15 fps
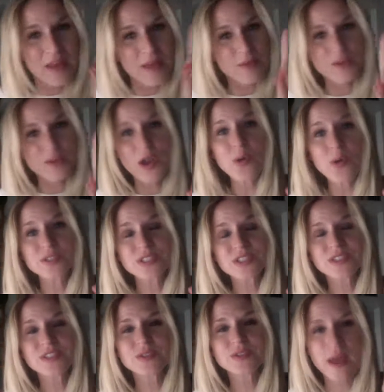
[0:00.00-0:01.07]
Note
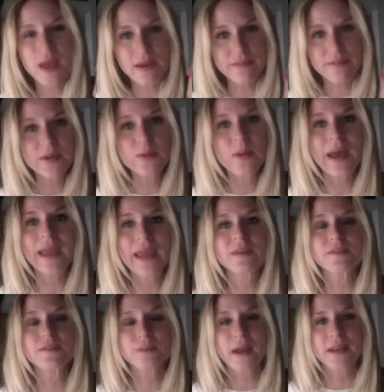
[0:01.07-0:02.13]
to every white
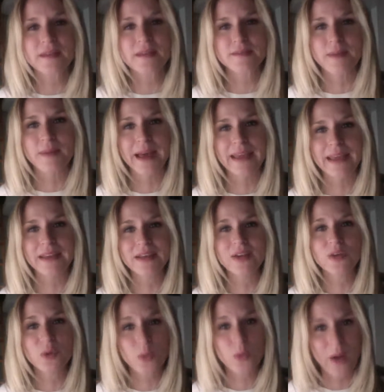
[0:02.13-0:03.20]
friend of mine
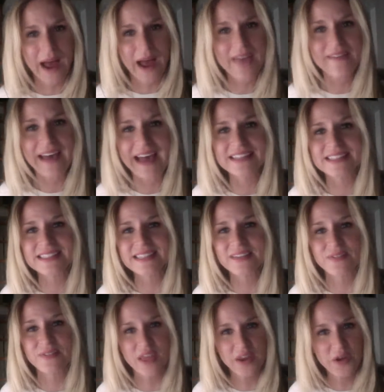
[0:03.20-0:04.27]
who I have asked if
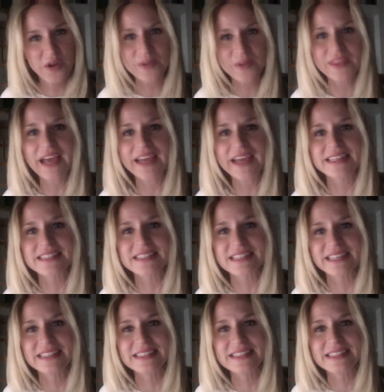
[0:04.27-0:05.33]
they know what the itis
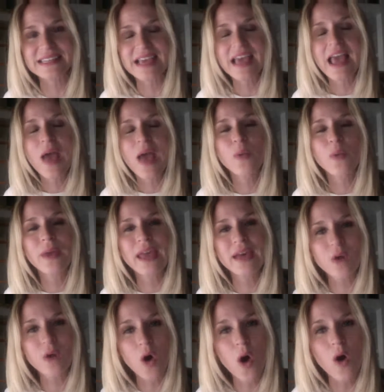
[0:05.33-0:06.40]
is, we have
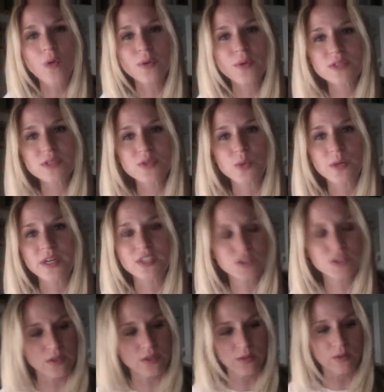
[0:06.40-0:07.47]
all resorted
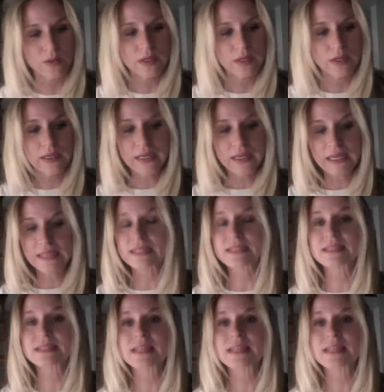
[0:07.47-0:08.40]
to, is it some